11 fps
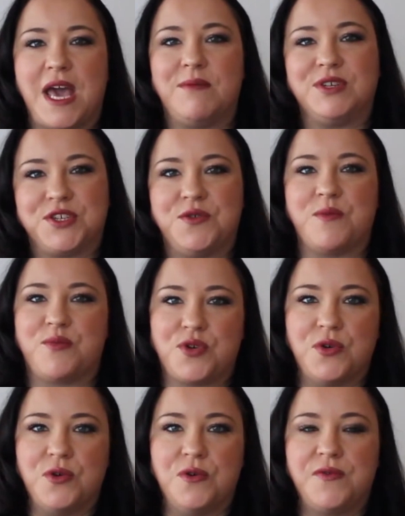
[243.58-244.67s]
able to
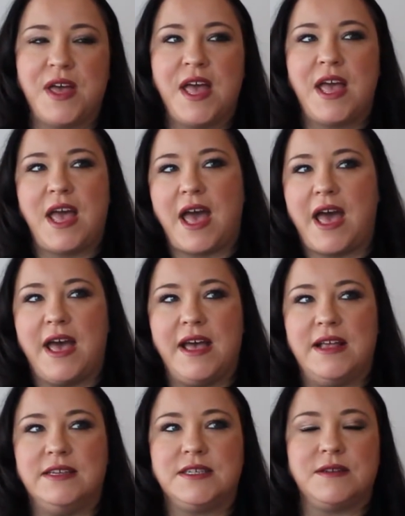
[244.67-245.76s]
improve
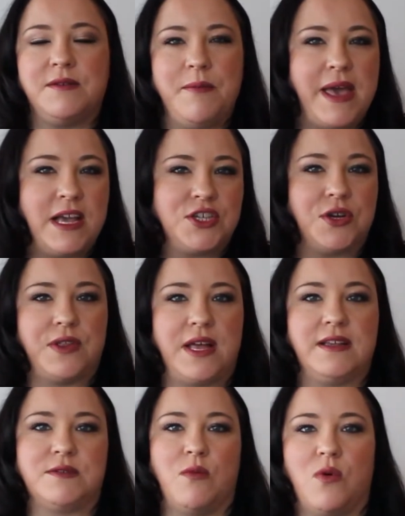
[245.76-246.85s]
and make sure that
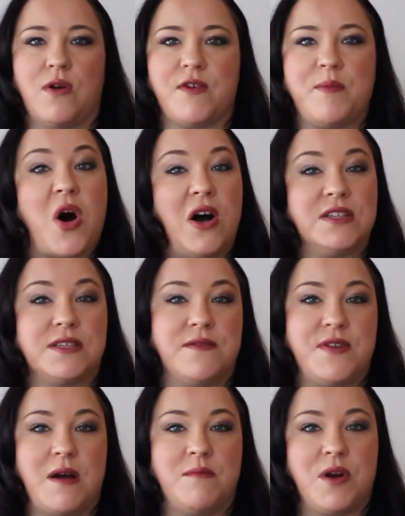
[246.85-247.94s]
it's more of a positive
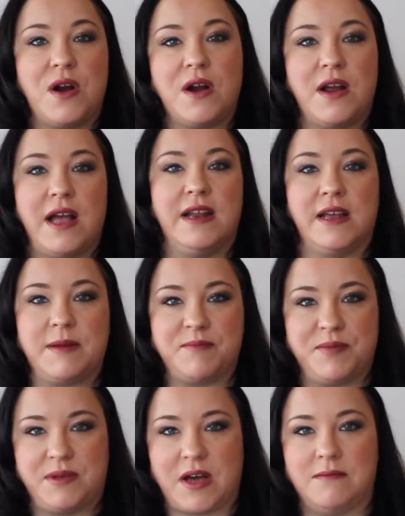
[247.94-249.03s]
number and
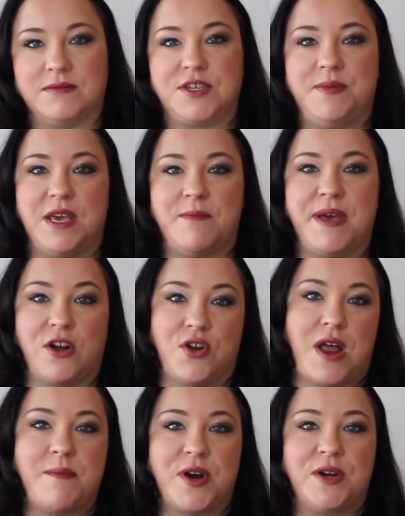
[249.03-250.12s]
it comes to be a bigger
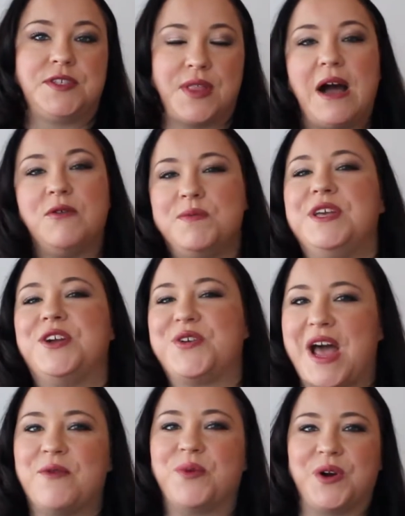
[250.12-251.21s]
number. So that would be your
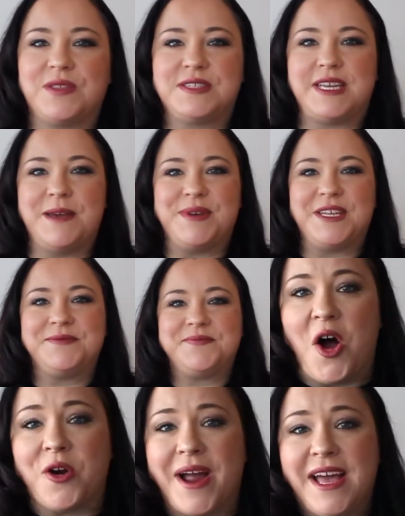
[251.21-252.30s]
net worth statement.
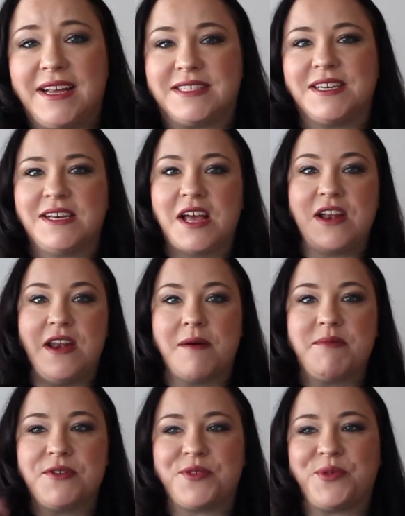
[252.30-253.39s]
All right,
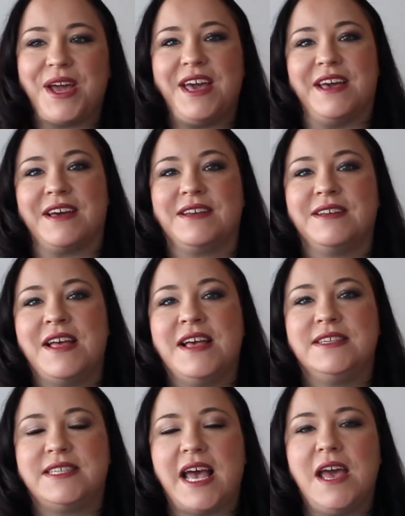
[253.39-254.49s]
number 3,
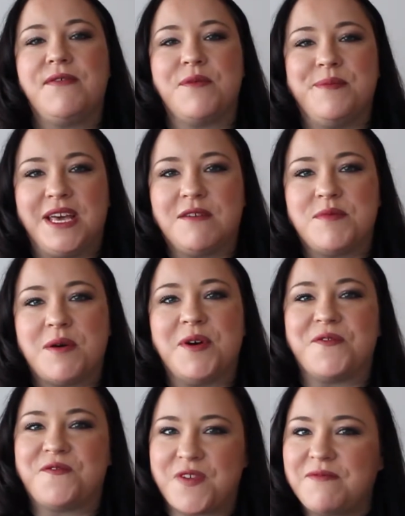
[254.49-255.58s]
save a minimum of
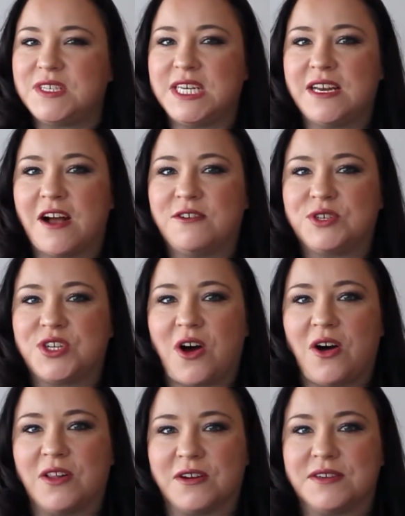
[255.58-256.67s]

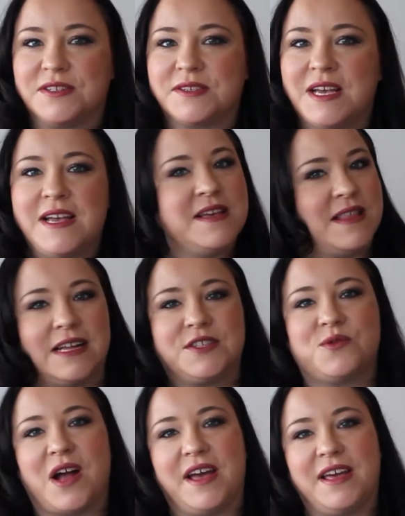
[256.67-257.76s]
$1,500. That's
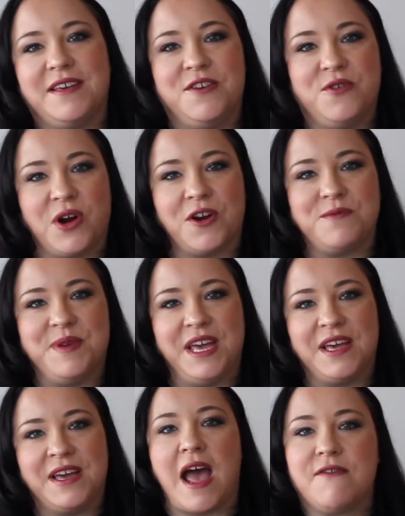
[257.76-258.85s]
right, you heard
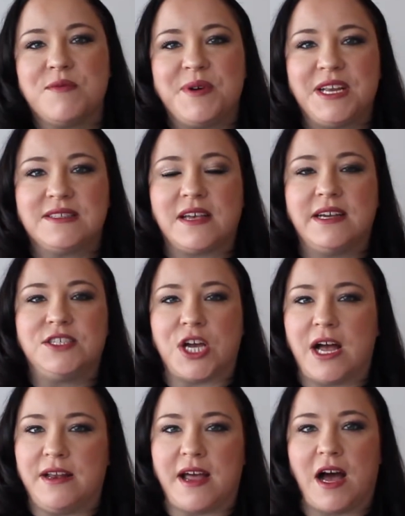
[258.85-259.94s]
me. Everybody's like,
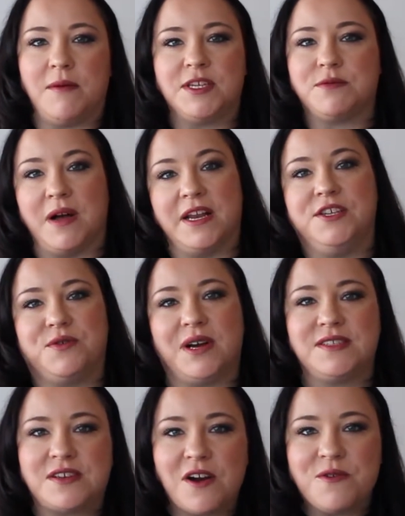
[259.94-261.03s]
Jen, how much money do I
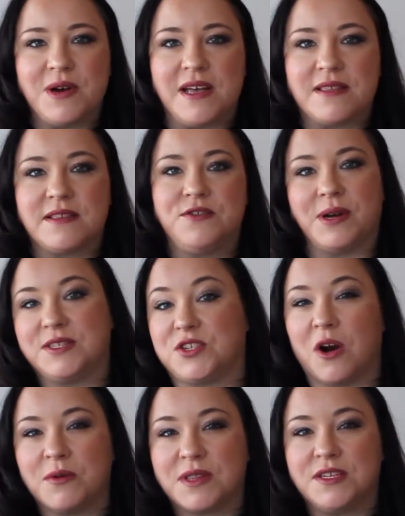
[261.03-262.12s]
start with? Do I
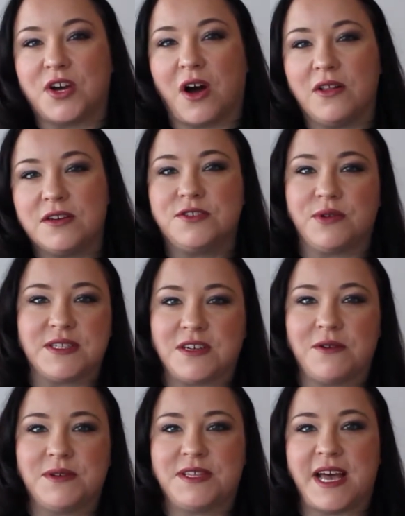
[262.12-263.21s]
start with $1? Do I
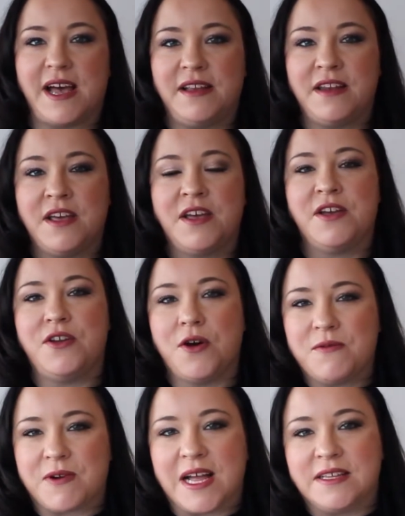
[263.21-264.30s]
start with 10?
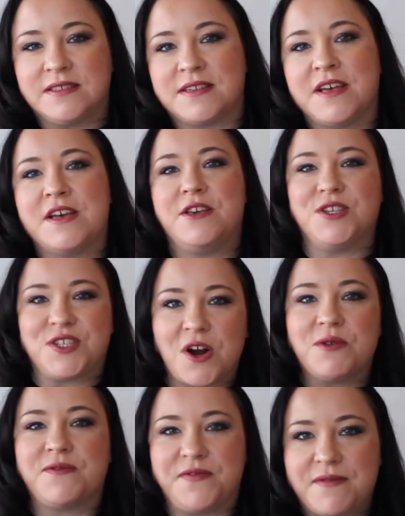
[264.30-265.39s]
No, friends, you start
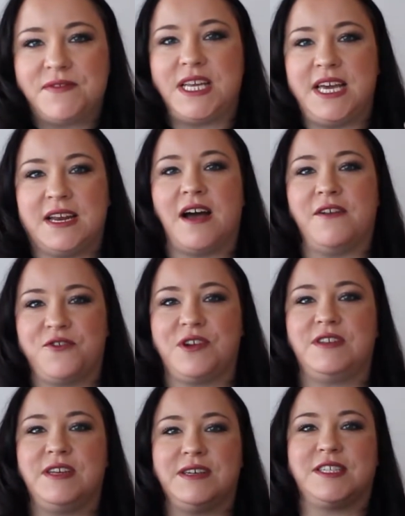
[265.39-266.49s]
with
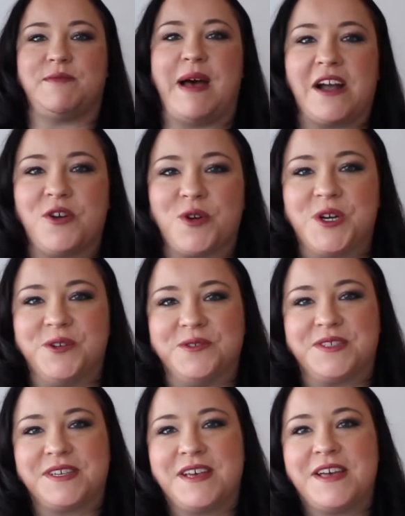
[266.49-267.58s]
1,500
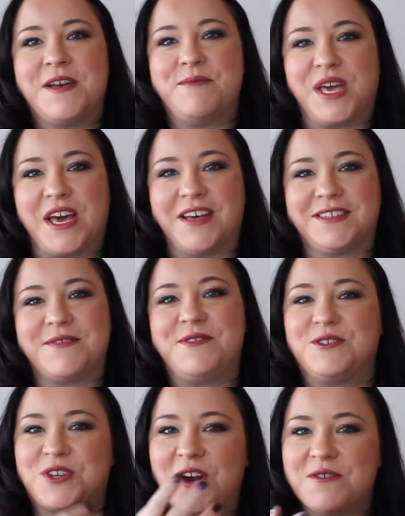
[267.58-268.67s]
smackaroos. Because if you
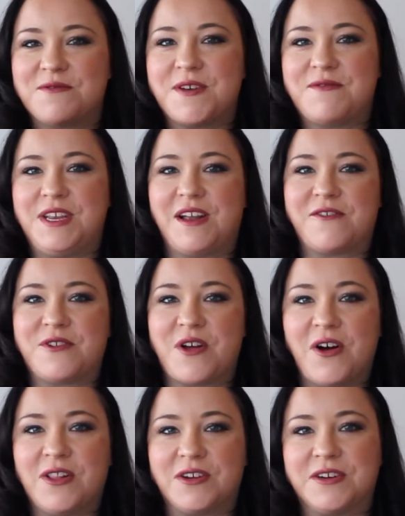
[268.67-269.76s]
start with
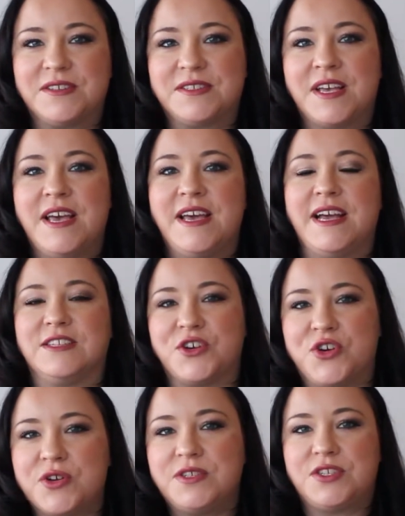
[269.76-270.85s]
$1,500, it's a
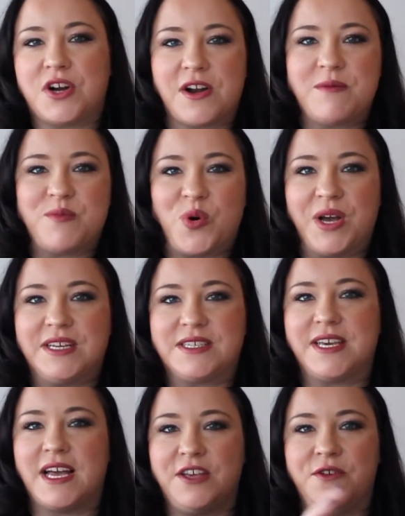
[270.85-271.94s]
good starting point to
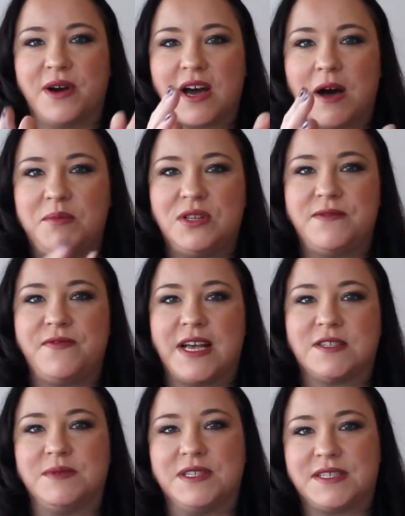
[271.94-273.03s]
get you a couple
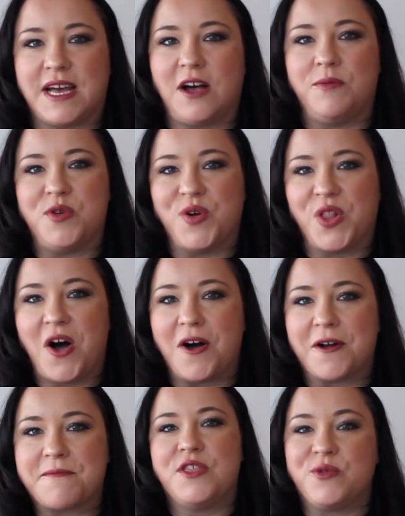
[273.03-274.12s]
investments to help you
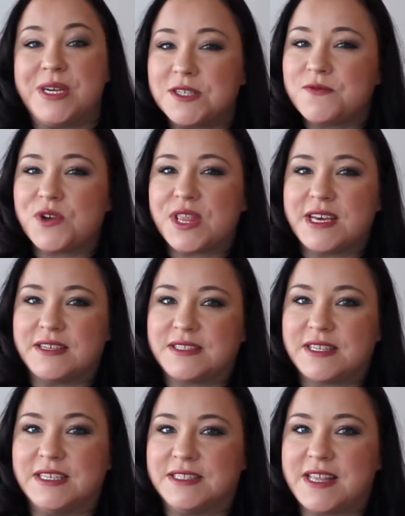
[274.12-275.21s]
along. The reason for this
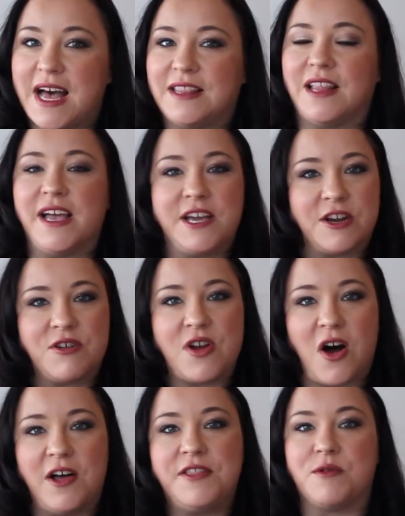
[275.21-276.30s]
is that, like it or
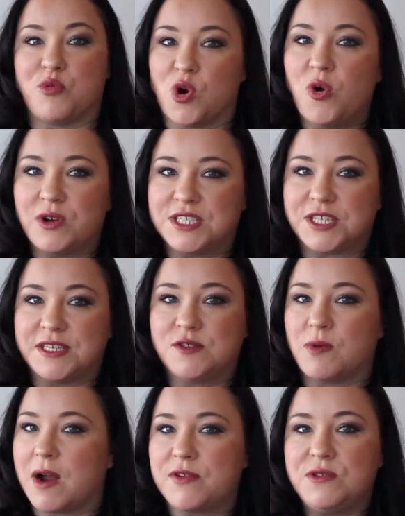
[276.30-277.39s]
not, the brokerages,
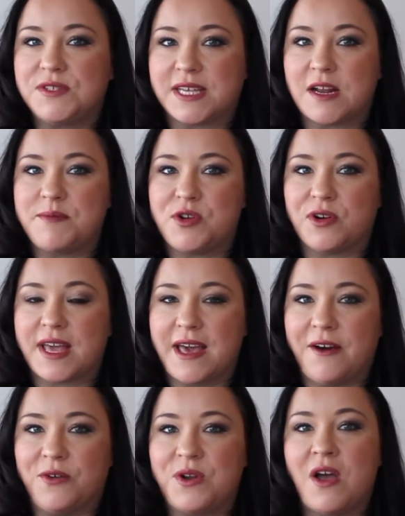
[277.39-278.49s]
wherever you set up your
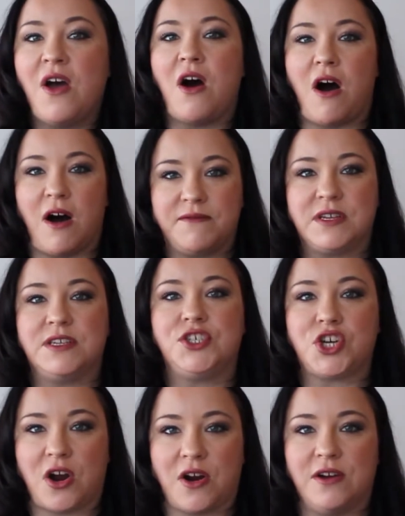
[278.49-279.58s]
account, often
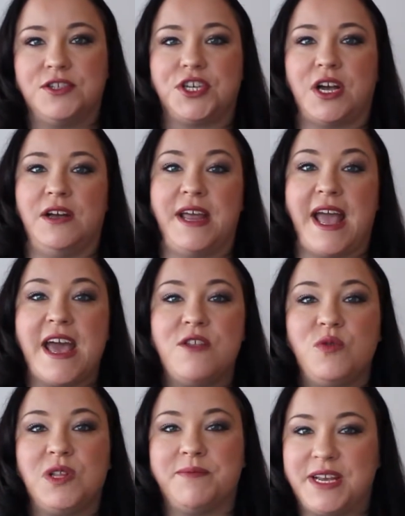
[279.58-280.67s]
charge an
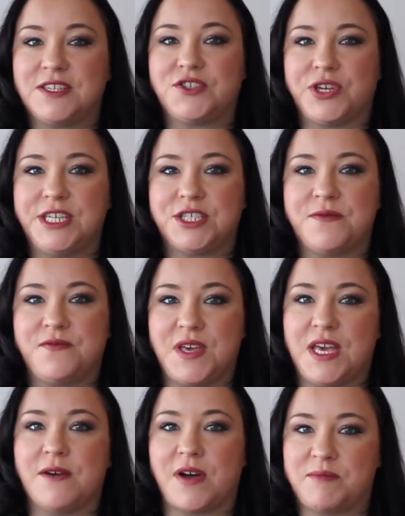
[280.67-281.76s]
annual administration
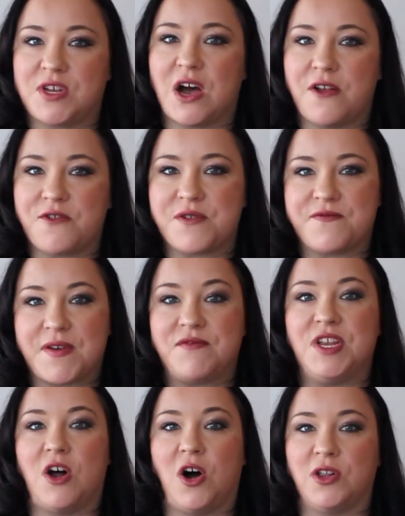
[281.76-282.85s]
fee of up to
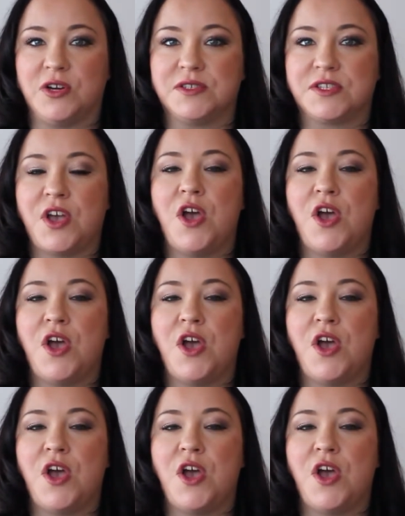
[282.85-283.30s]
$150